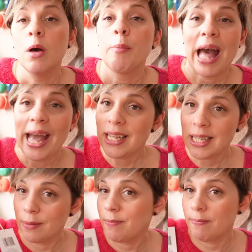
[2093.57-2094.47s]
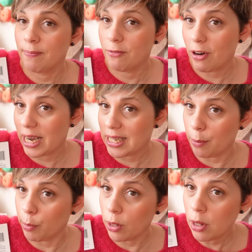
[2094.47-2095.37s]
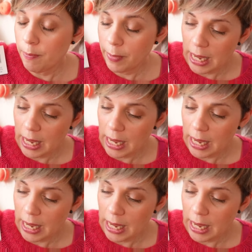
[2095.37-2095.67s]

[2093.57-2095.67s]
bags, for example.